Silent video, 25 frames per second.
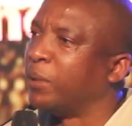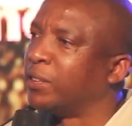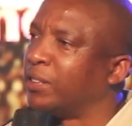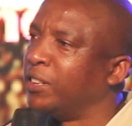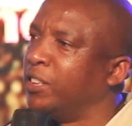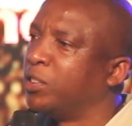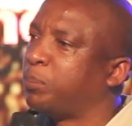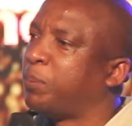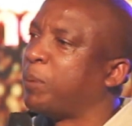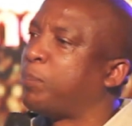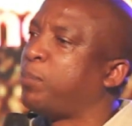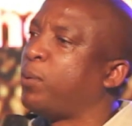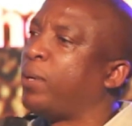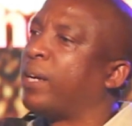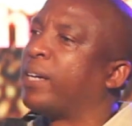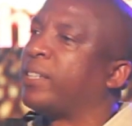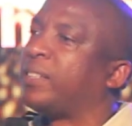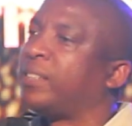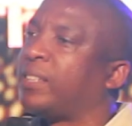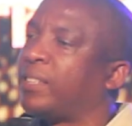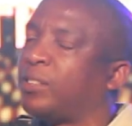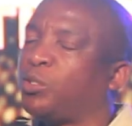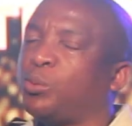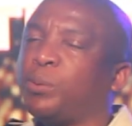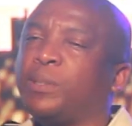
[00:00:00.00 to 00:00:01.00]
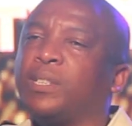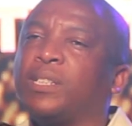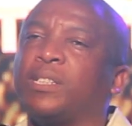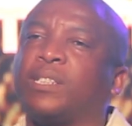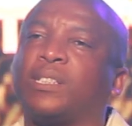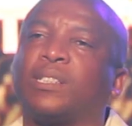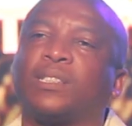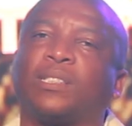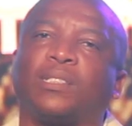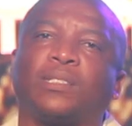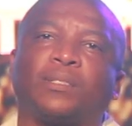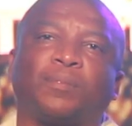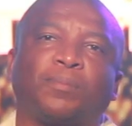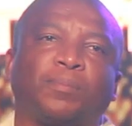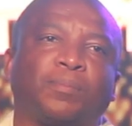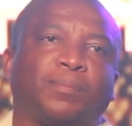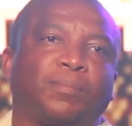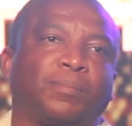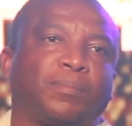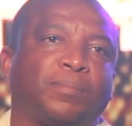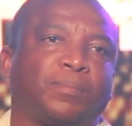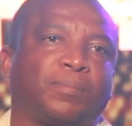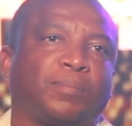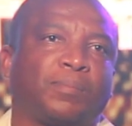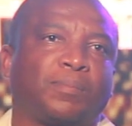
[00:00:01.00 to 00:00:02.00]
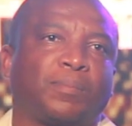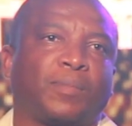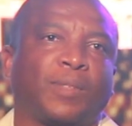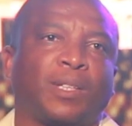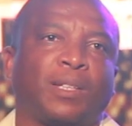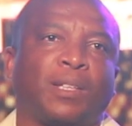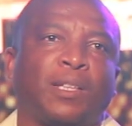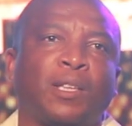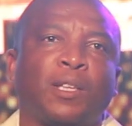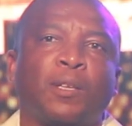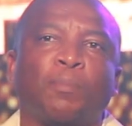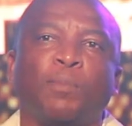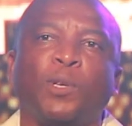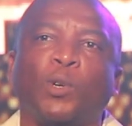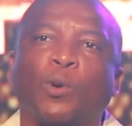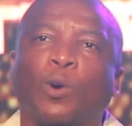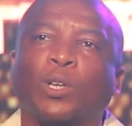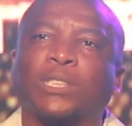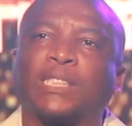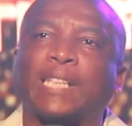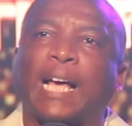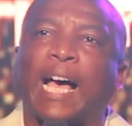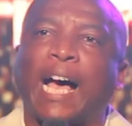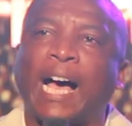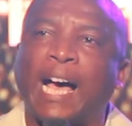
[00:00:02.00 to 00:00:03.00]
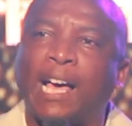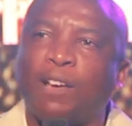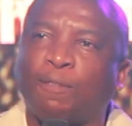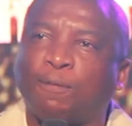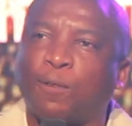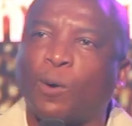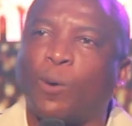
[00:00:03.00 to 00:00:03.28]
business people are here today. Because I,